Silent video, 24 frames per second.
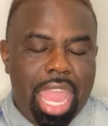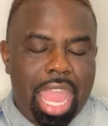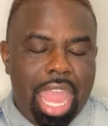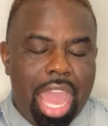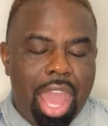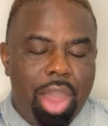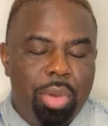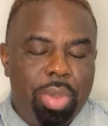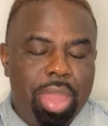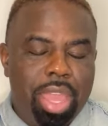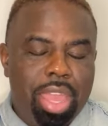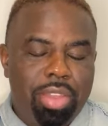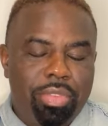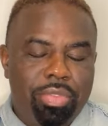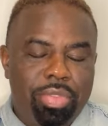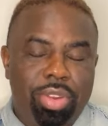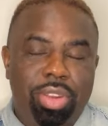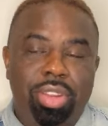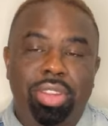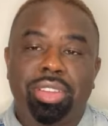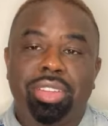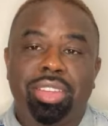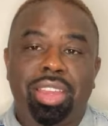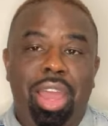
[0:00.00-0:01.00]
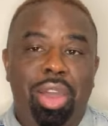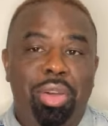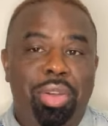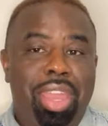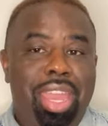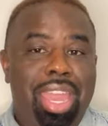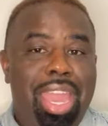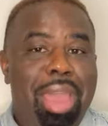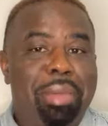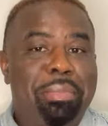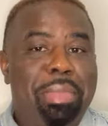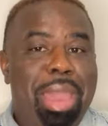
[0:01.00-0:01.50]
however,
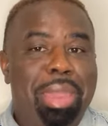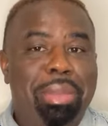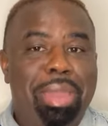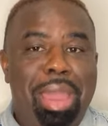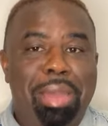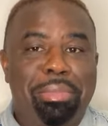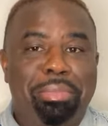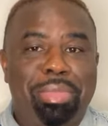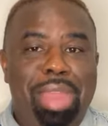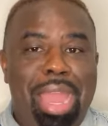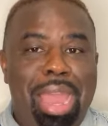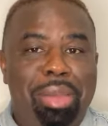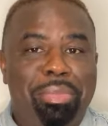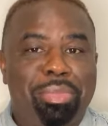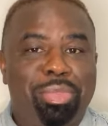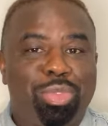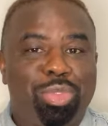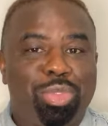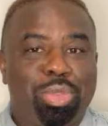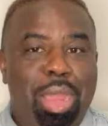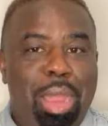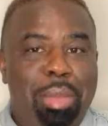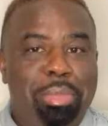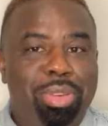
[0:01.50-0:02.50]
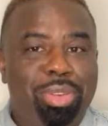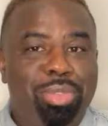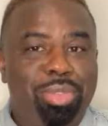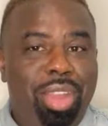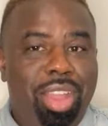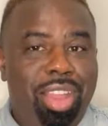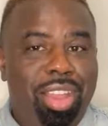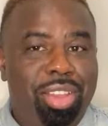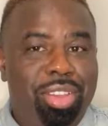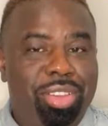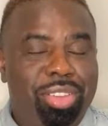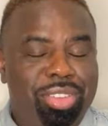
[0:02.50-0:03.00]
okay, I was probably
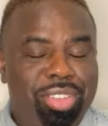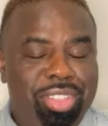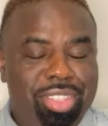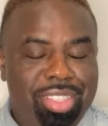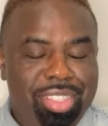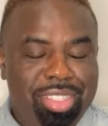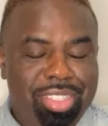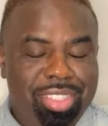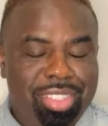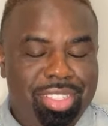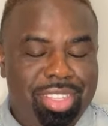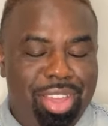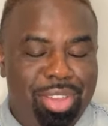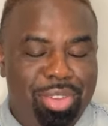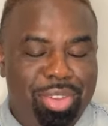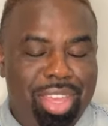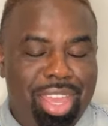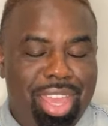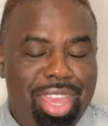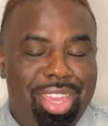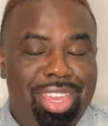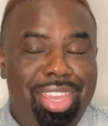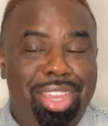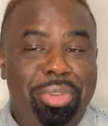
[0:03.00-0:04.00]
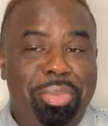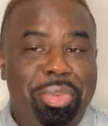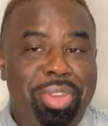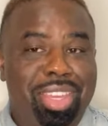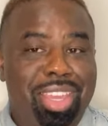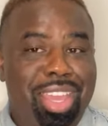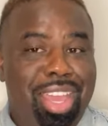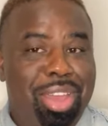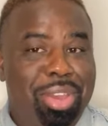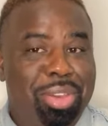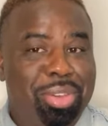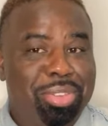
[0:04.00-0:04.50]
wrong. Okay, here we
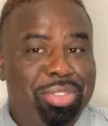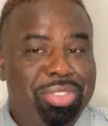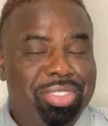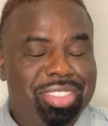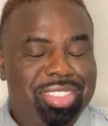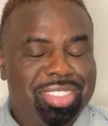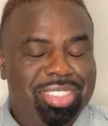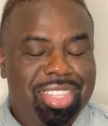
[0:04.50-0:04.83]
go.